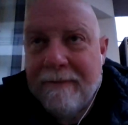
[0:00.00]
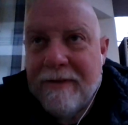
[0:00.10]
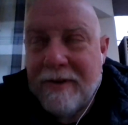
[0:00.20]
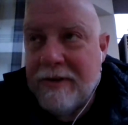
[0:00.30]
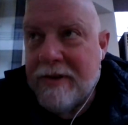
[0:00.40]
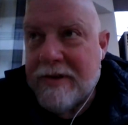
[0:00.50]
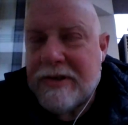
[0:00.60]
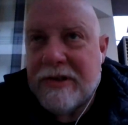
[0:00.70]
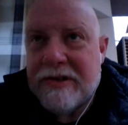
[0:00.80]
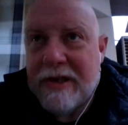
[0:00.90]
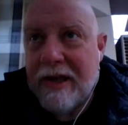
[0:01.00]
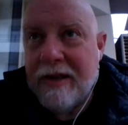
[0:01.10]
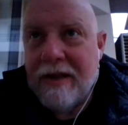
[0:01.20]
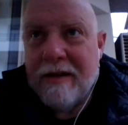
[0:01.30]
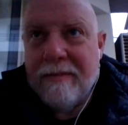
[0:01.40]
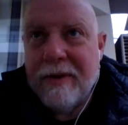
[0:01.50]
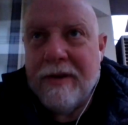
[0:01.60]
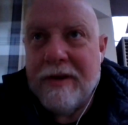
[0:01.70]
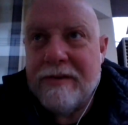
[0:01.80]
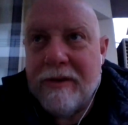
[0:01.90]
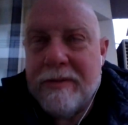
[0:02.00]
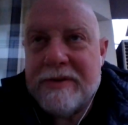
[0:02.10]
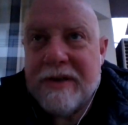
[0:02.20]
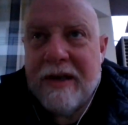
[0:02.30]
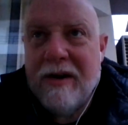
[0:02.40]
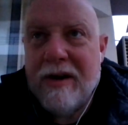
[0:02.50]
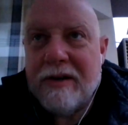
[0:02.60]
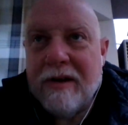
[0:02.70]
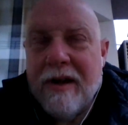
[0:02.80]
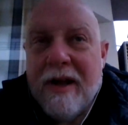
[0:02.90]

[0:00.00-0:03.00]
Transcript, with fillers: to do this cliche, the building's almost a character,